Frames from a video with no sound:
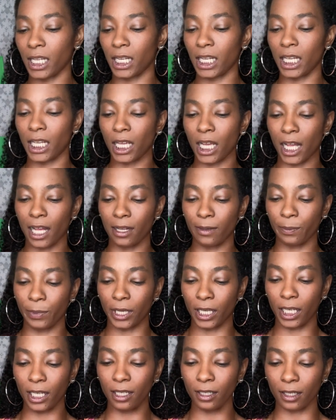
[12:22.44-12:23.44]
neon
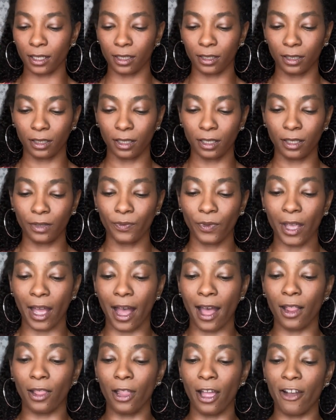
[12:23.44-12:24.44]
pink.
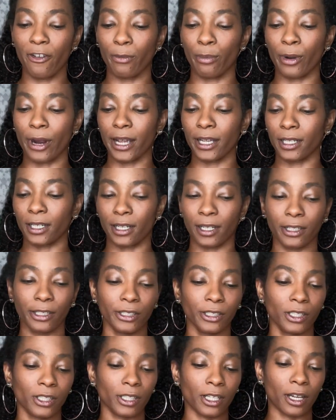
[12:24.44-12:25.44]
I love bright
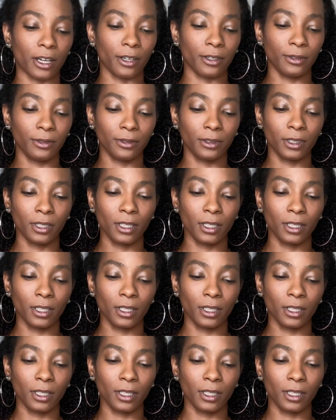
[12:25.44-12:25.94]
colors, so.